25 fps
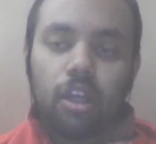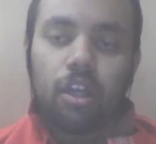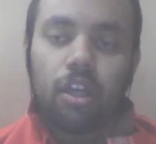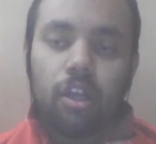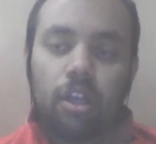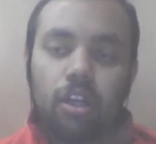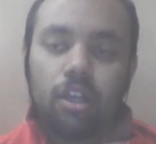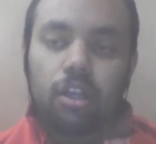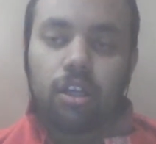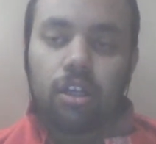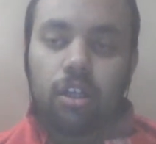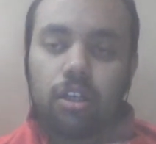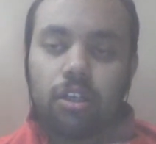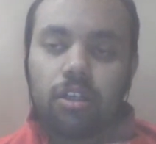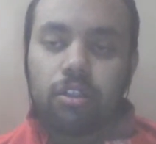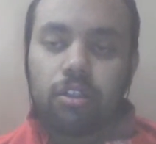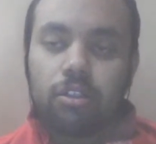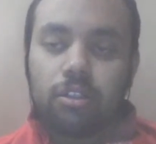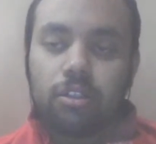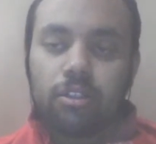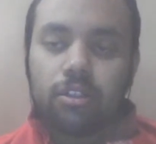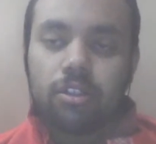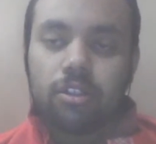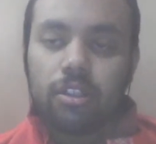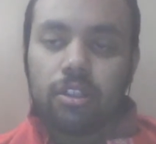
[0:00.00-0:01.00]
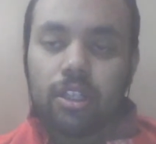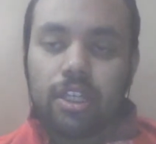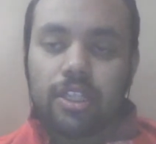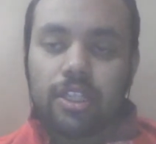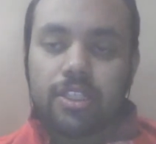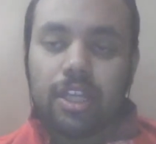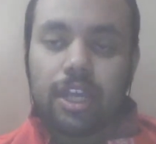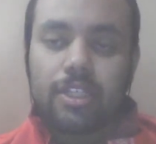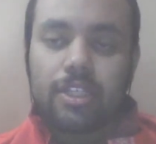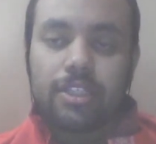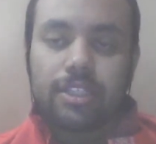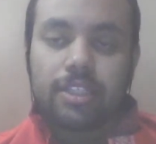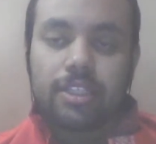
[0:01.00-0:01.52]
Uh,
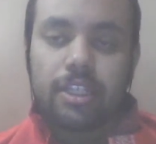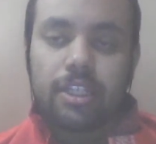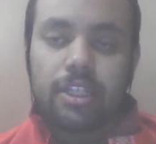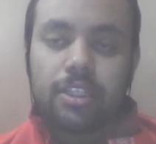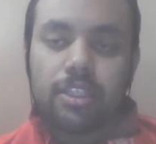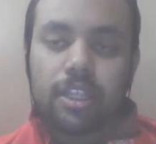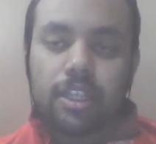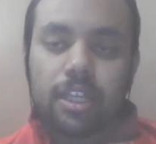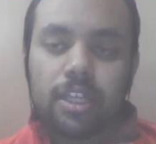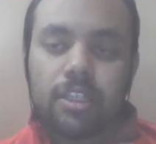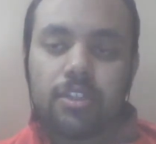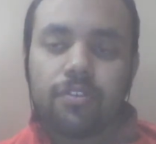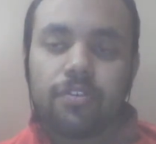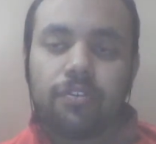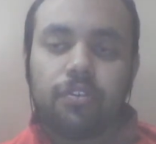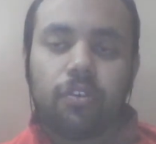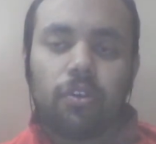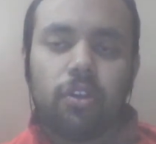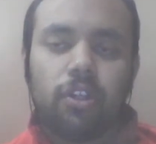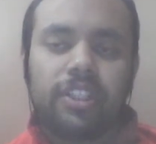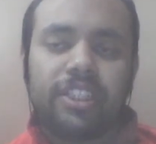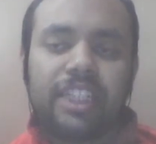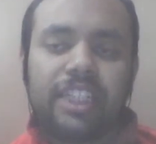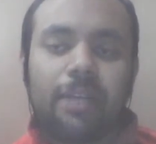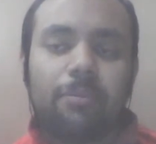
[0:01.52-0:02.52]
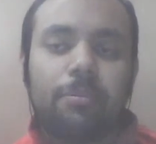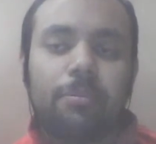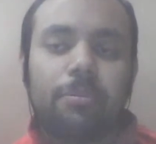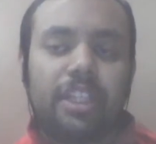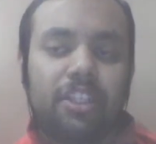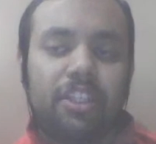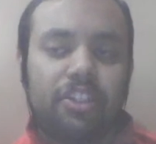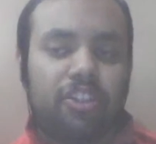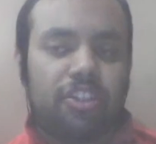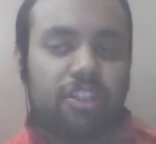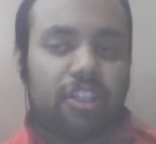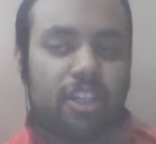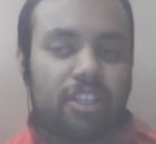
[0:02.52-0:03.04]
he's asking, does
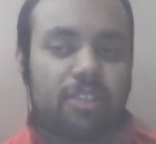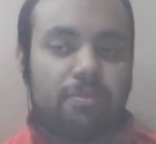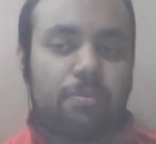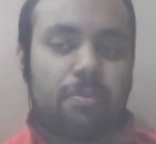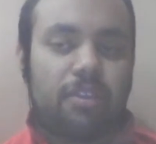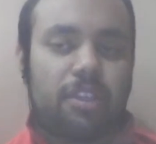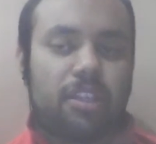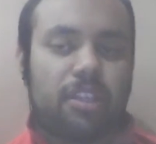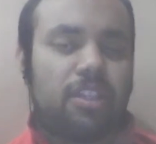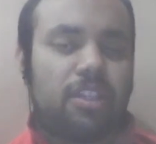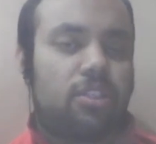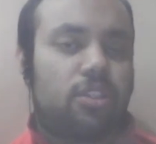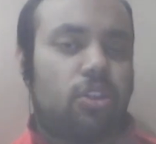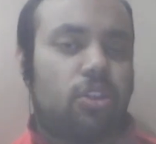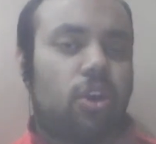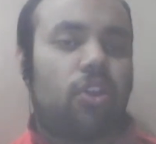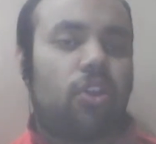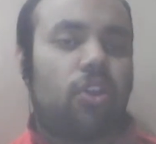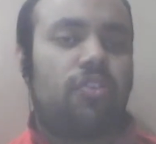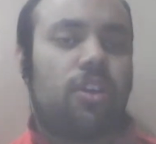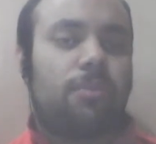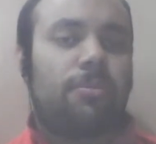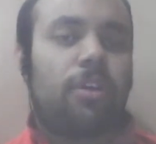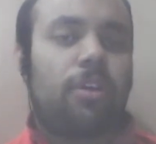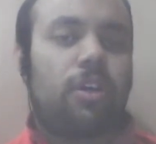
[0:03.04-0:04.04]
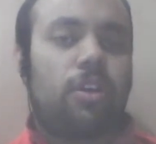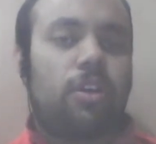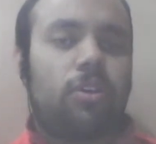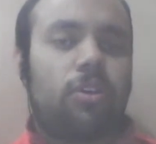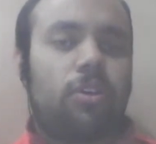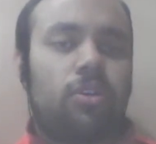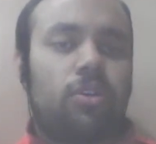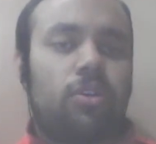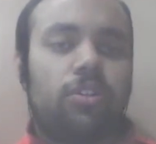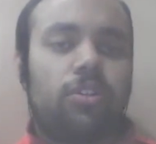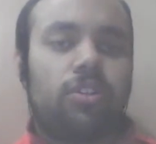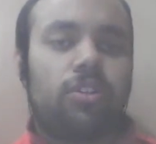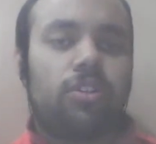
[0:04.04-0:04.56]
full-time teaching experience of
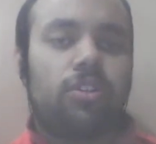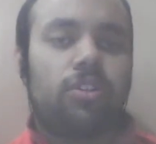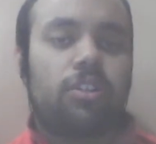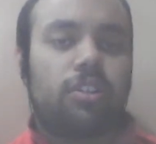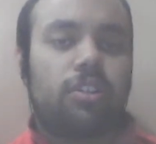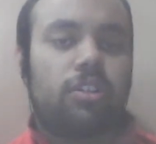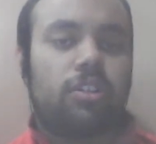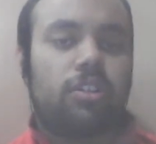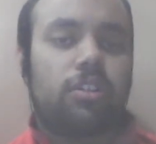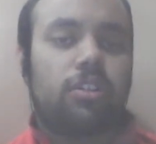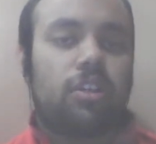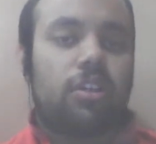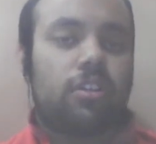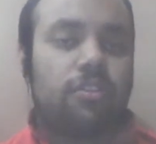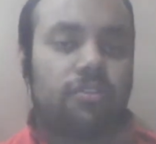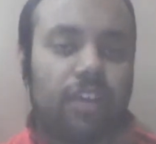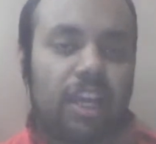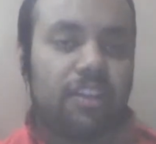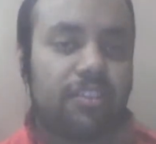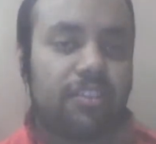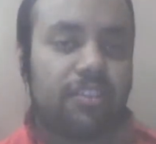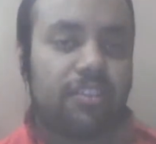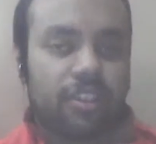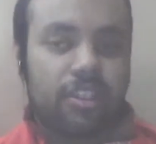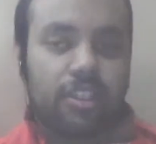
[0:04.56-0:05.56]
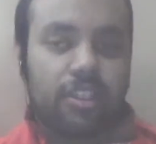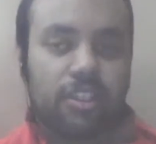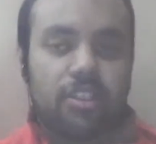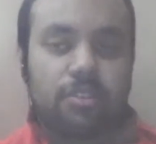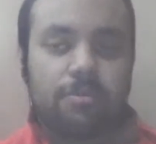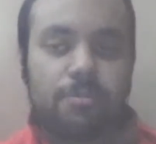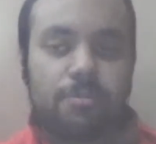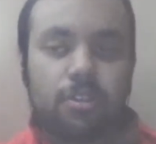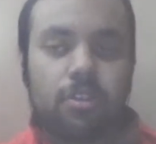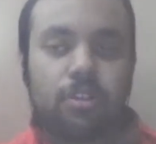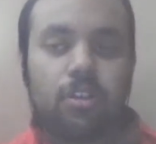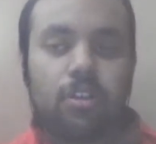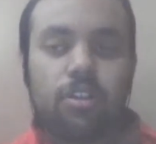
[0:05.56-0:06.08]
about uh, five years
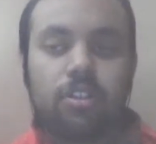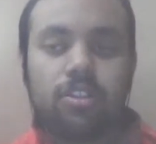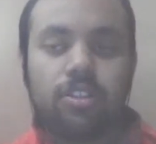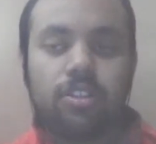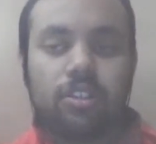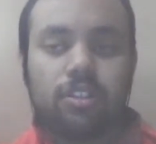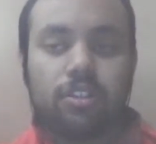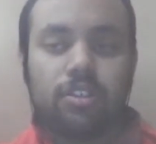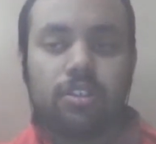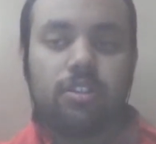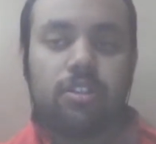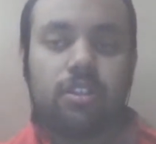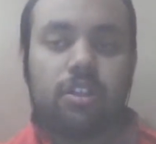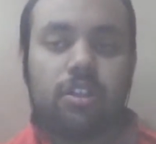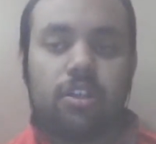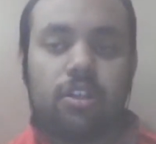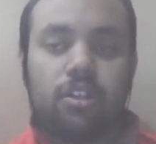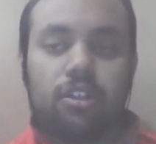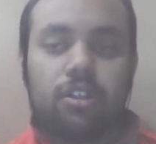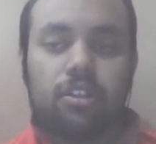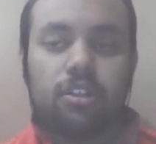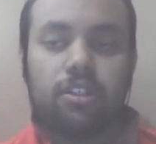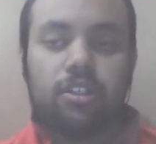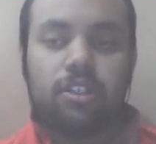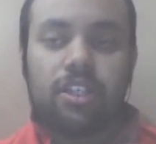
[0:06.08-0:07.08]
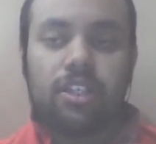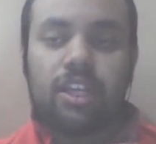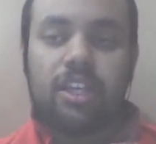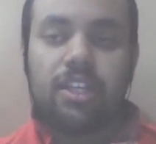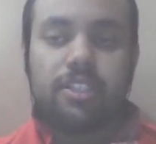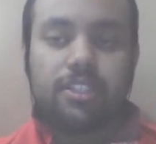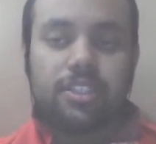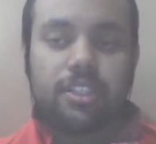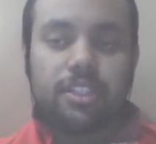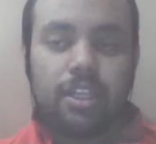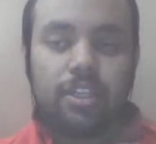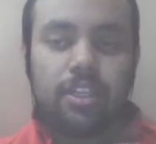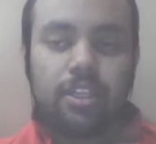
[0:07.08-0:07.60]
because uh, he has
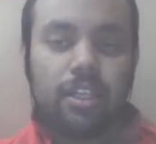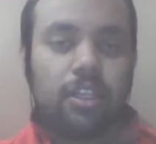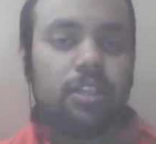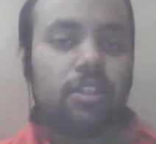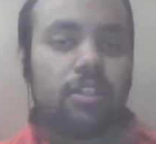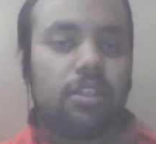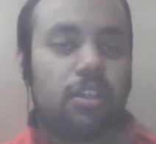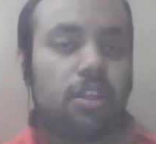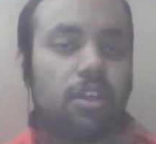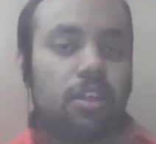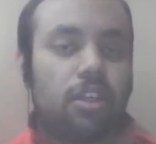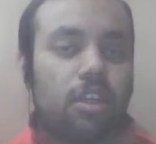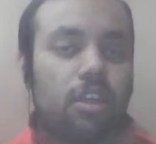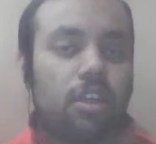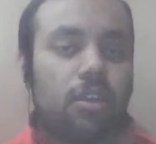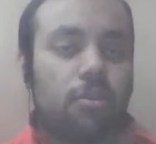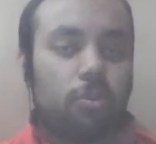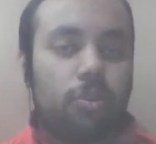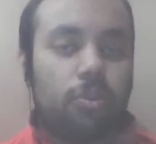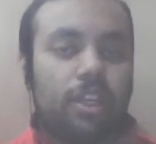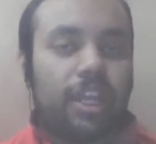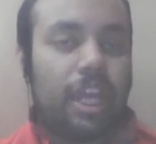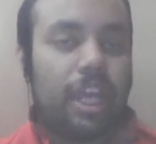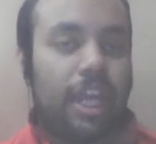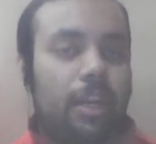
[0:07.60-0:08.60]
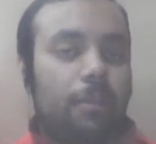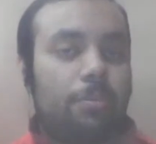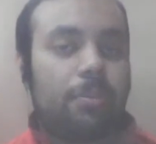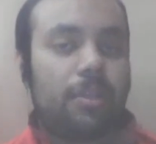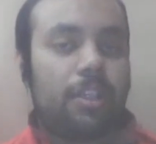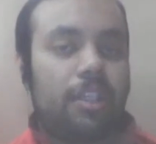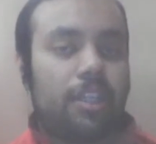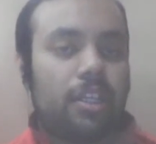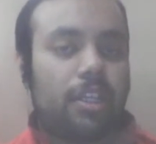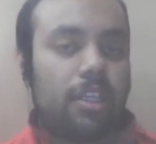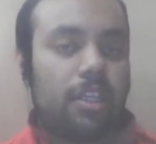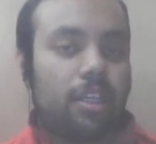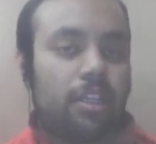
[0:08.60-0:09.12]
done it would help
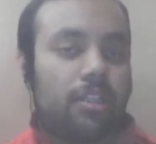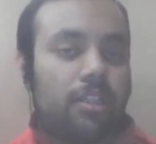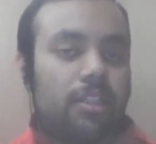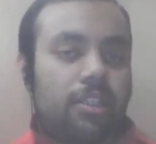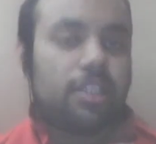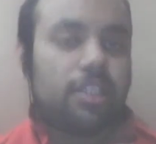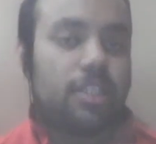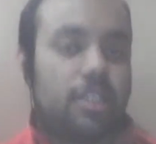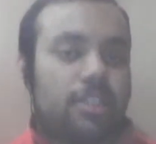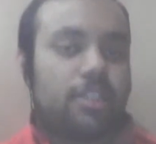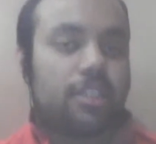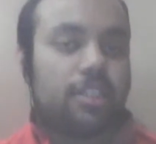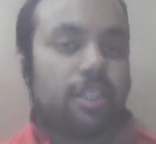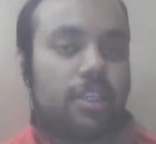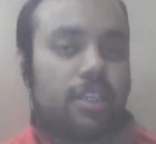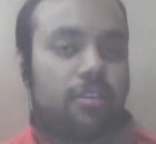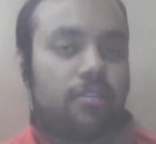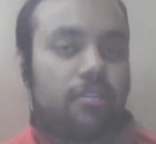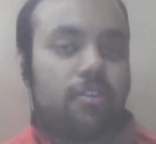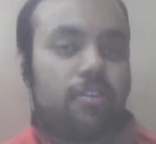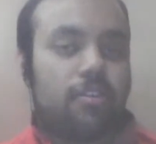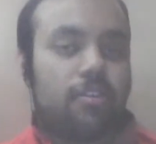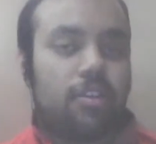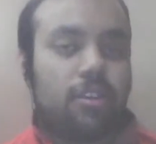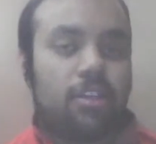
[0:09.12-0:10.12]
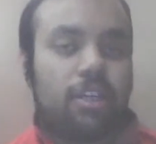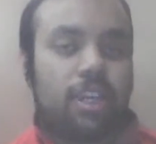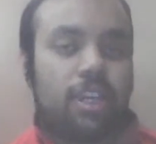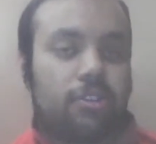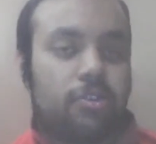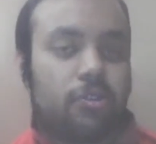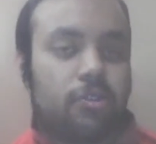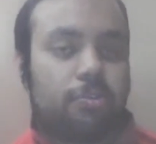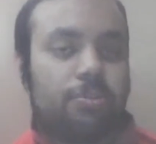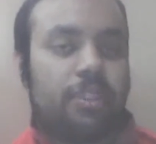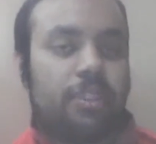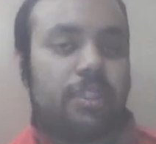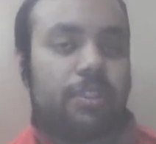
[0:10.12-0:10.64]
in this uh,
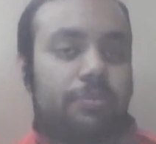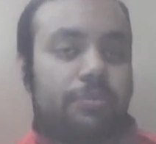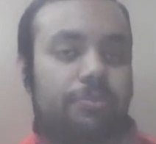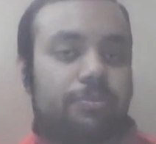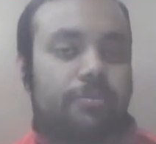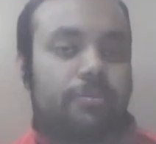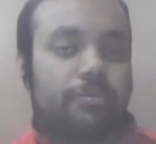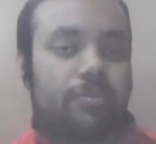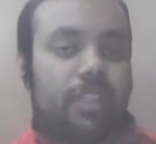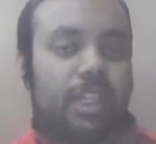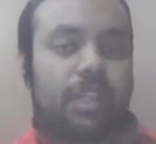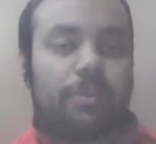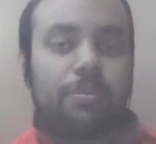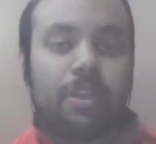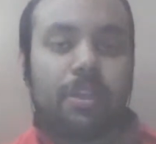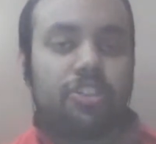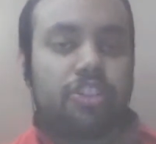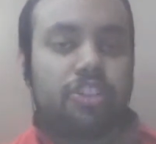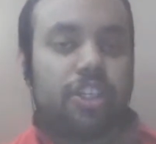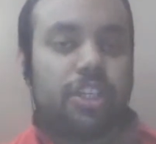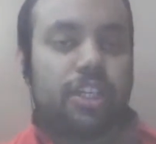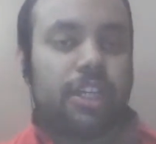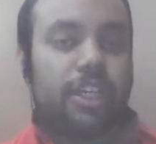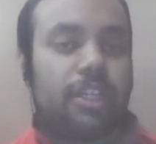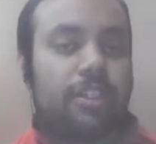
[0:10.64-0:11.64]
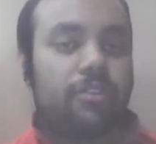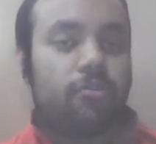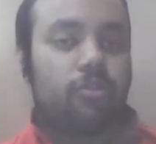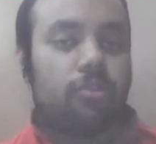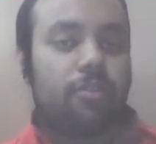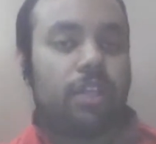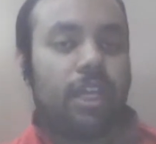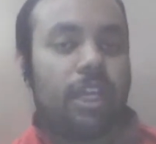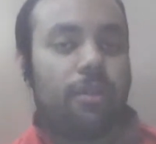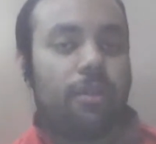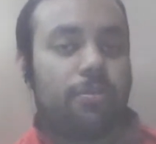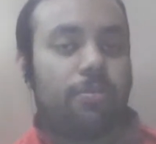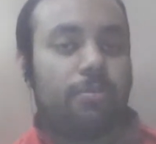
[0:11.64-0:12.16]
SOP. Like mentioning it
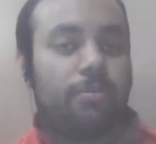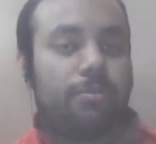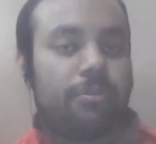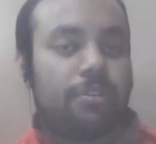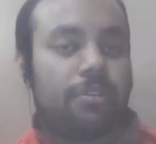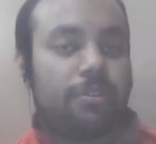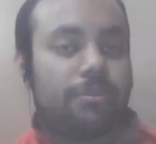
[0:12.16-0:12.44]
would help.